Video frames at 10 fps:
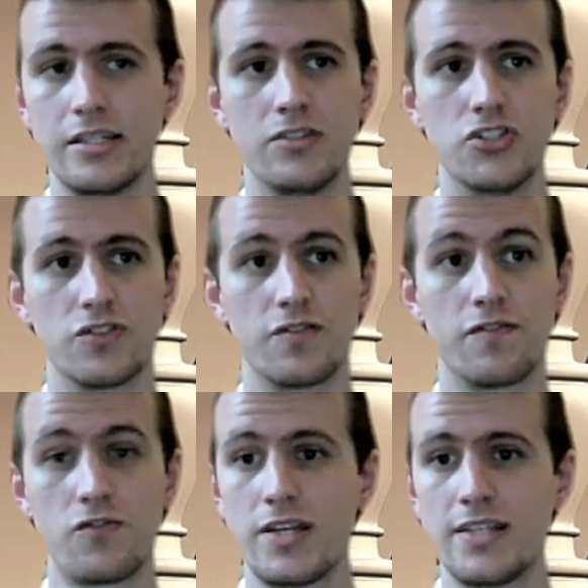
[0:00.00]
just
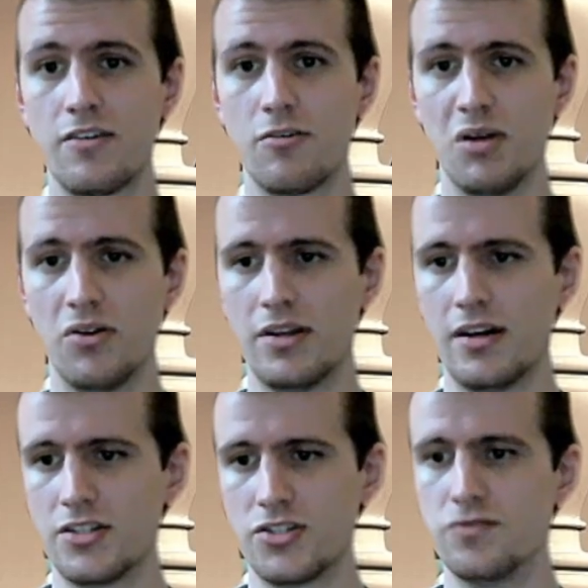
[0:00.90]
freeze your opponent
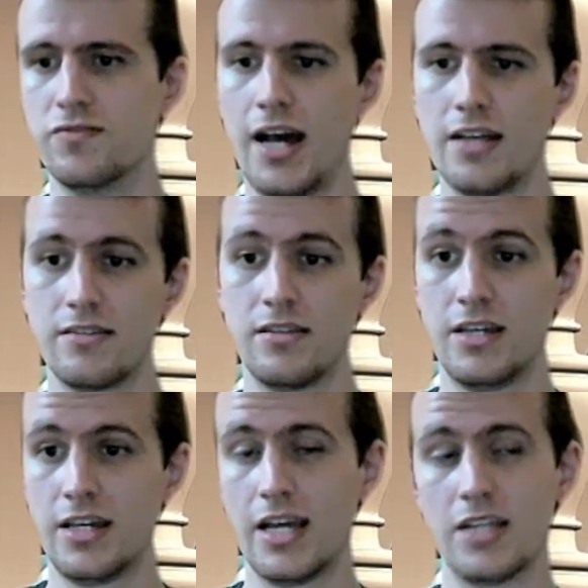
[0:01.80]
on two files,
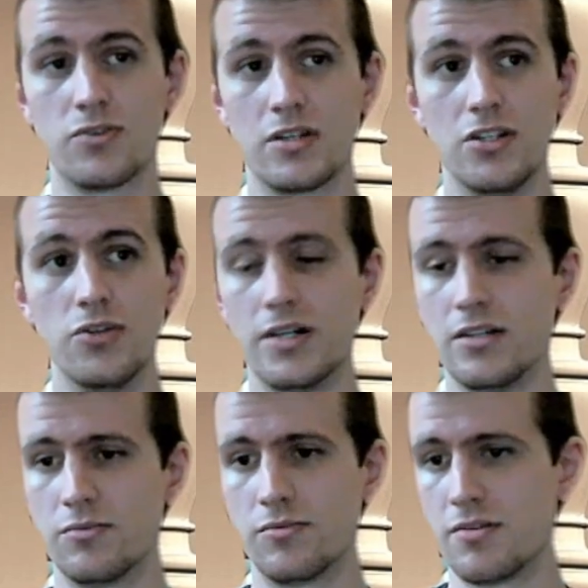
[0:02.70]
and you can do it
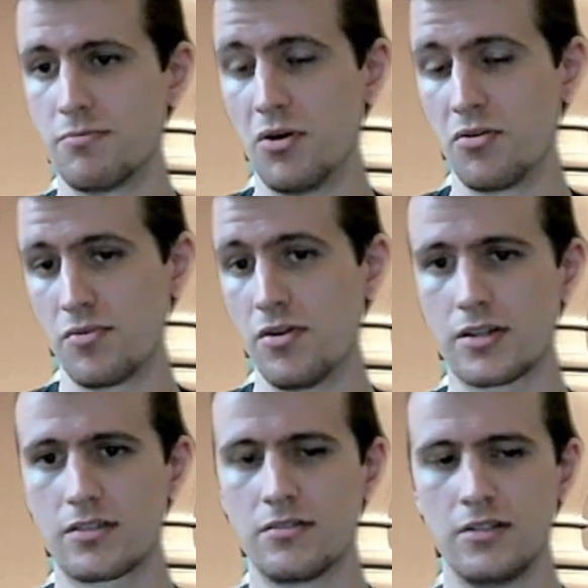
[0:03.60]
with both
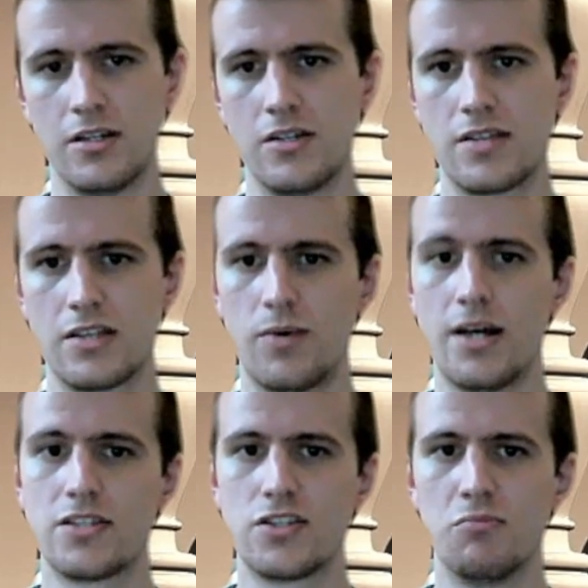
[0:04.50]
rooks. So that's why
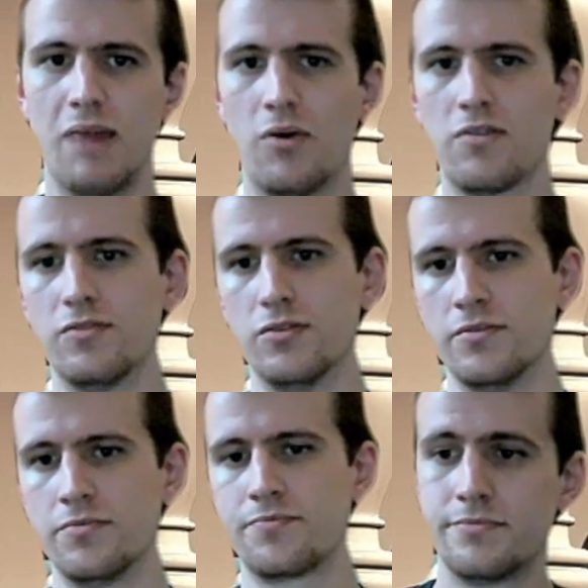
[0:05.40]
it's so powerful.
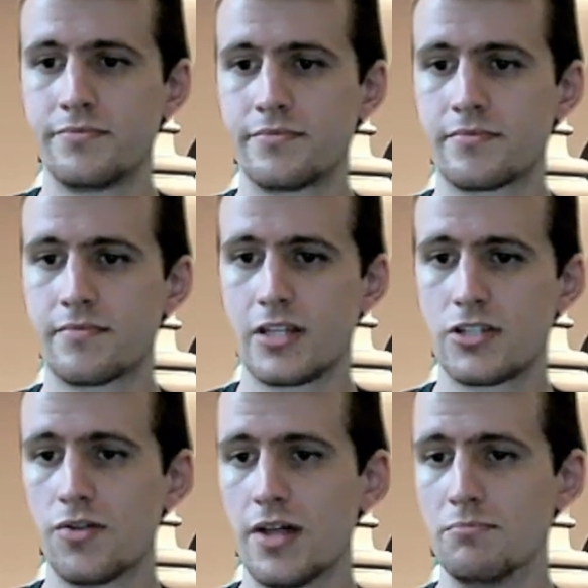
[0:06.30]

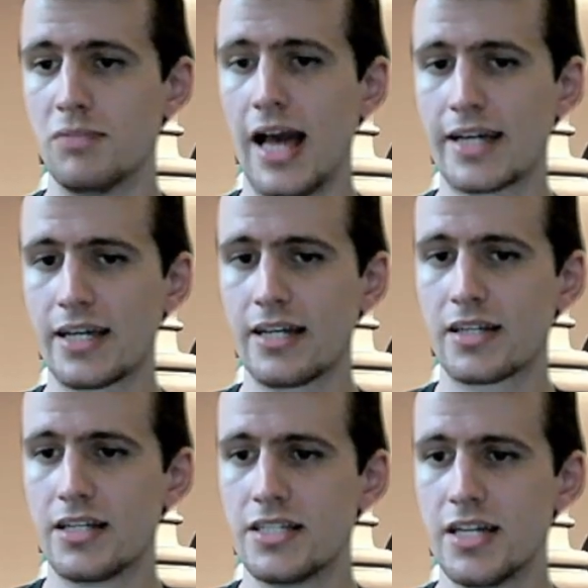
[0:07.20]
So then black can
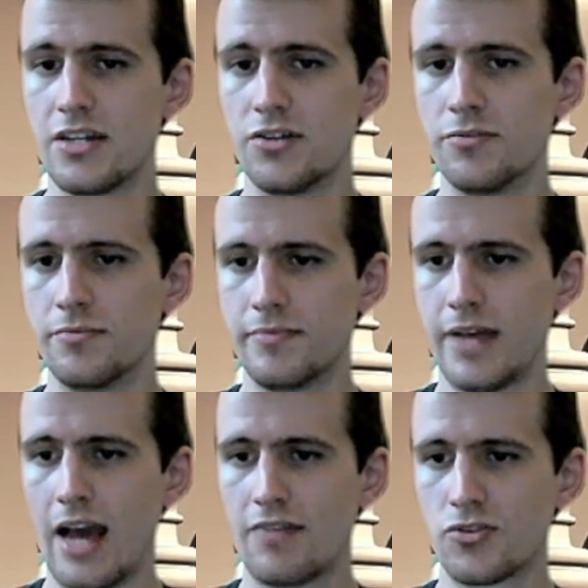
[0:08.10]
continue
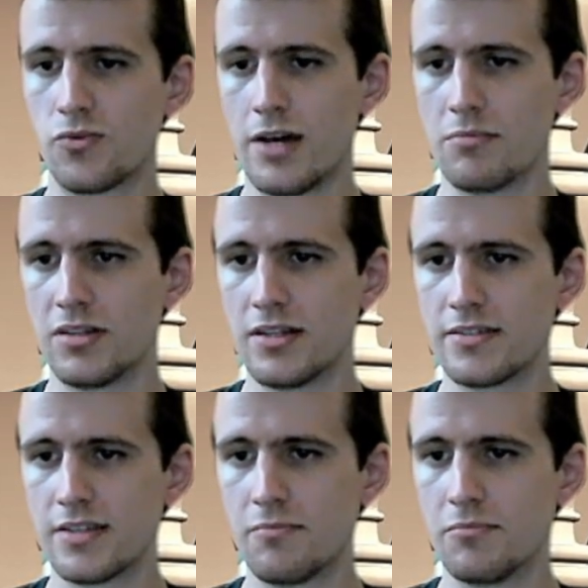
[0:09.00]
after white plays
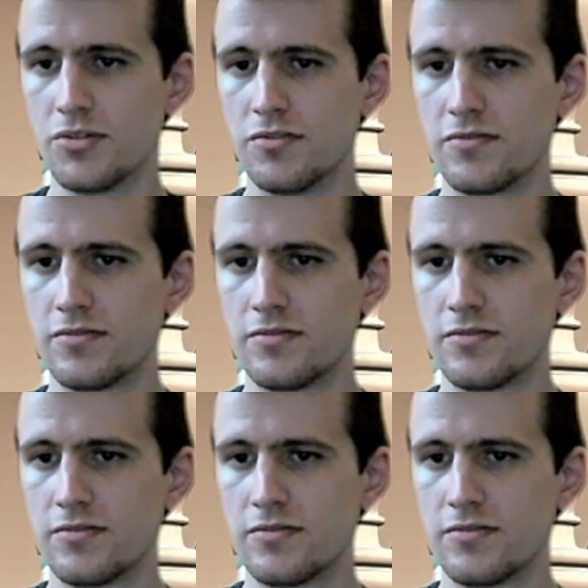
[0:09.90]
some move.